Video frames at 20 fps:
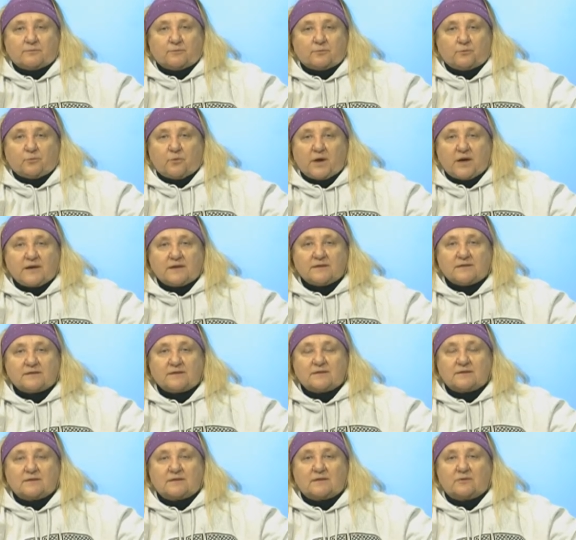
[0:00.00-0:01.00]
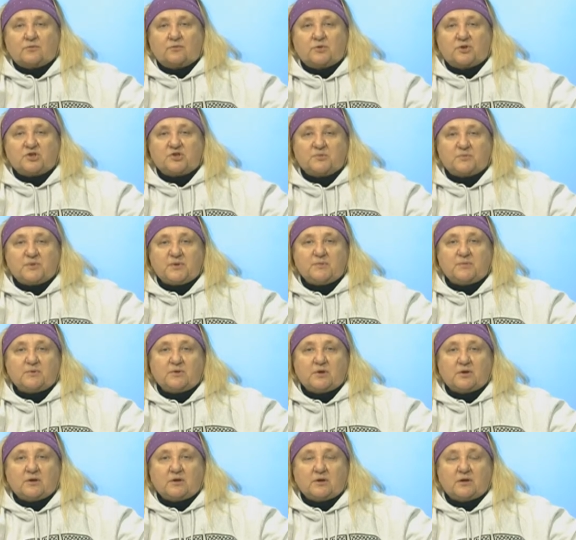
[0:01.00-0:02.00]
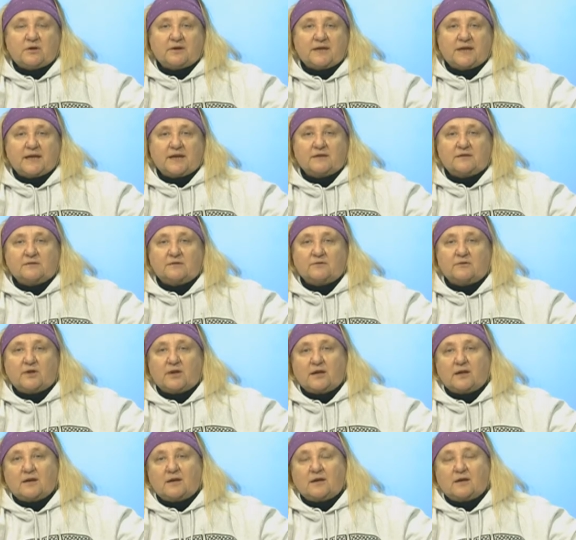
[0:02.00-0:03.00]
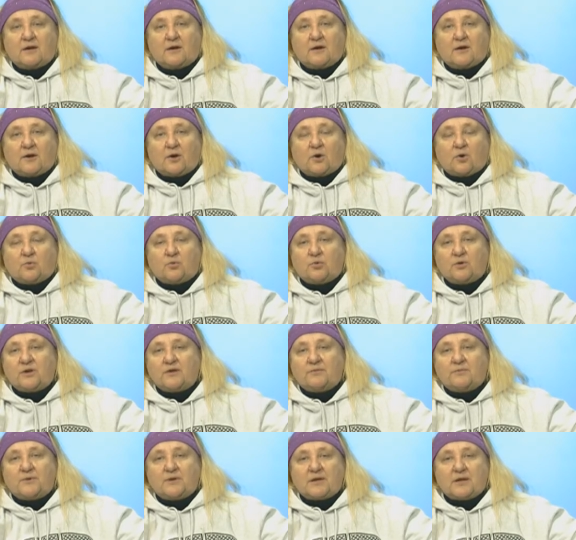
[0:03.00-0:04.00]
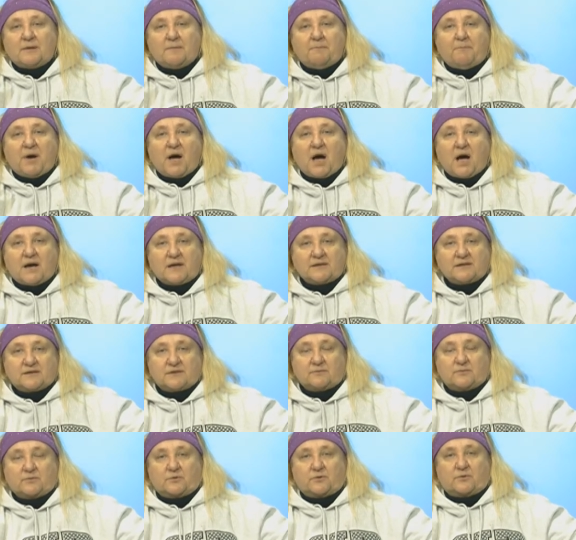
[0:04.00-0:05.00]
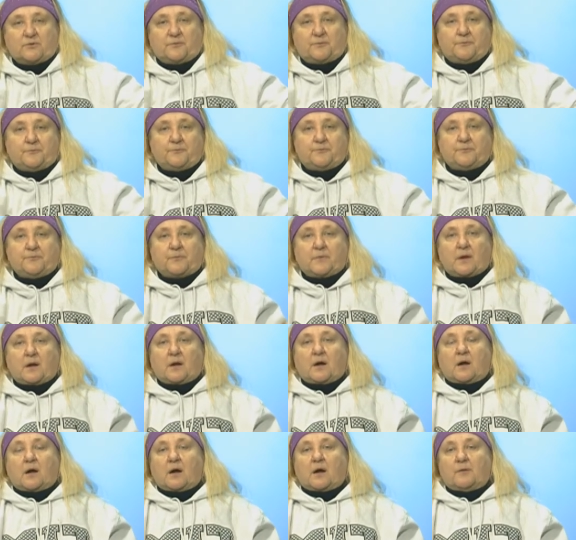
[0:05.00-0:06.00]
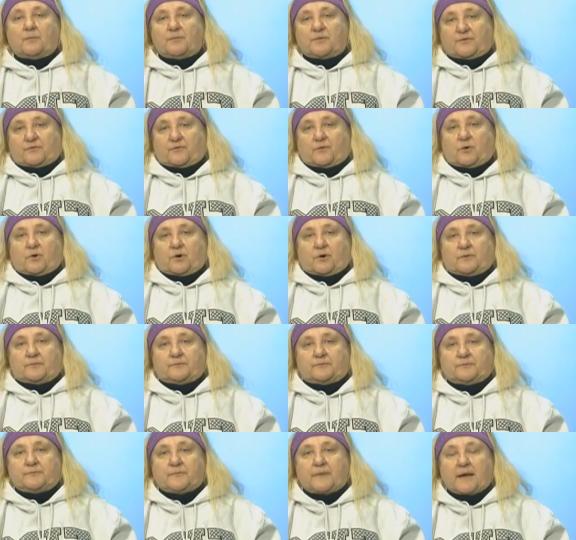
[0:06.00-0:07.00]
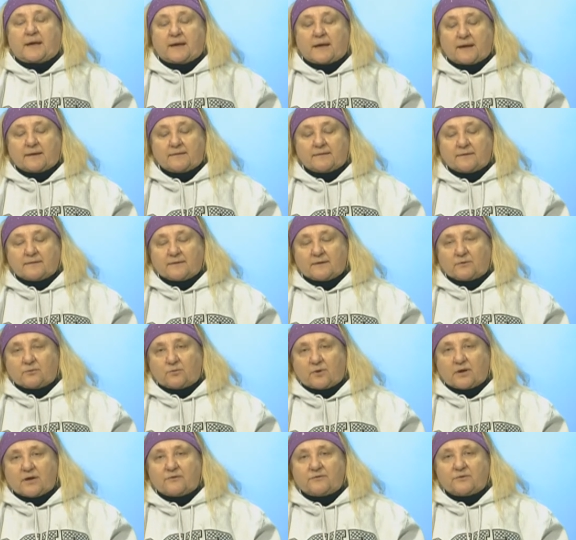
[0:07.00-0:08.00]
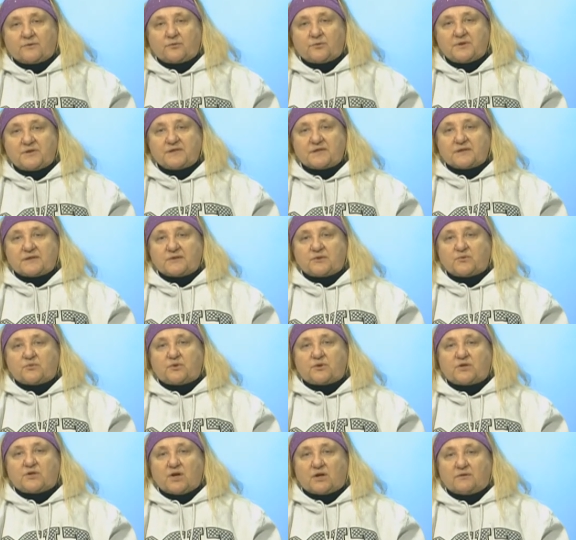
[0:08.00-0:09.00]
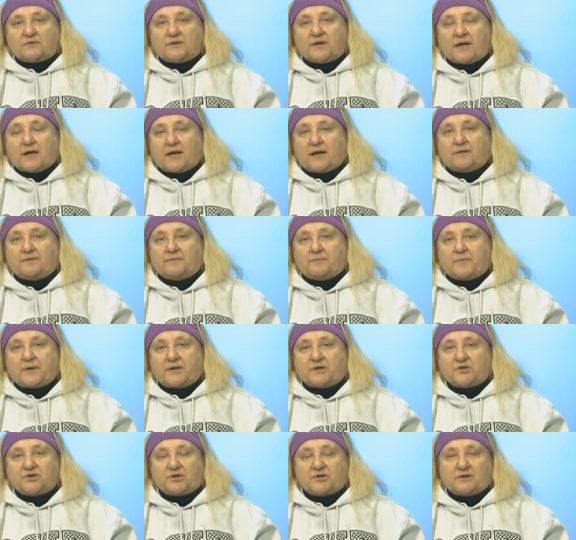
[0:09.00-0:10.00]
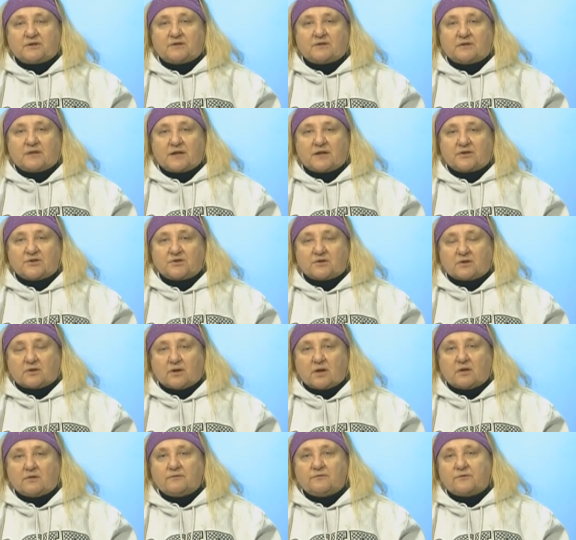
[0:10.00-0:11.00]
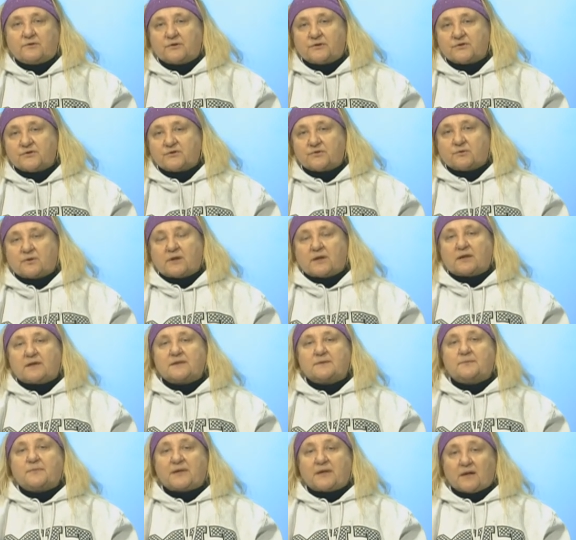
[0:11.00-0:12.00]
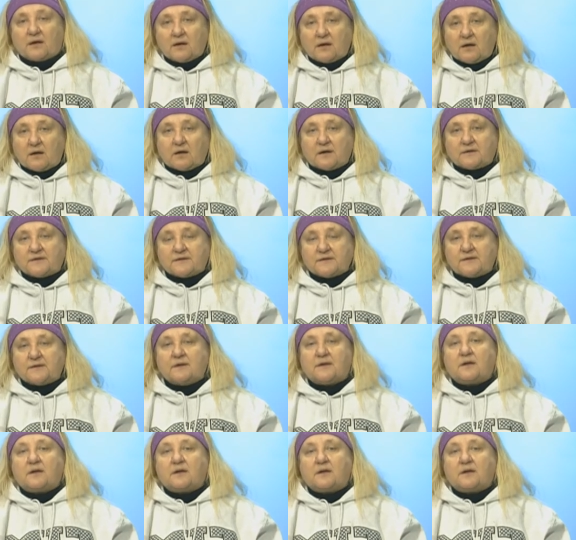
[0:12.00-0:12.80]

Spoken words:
Ways in which people connect today would have been impossible before. And I think that one of the reasons we don't have major international conflicts today is because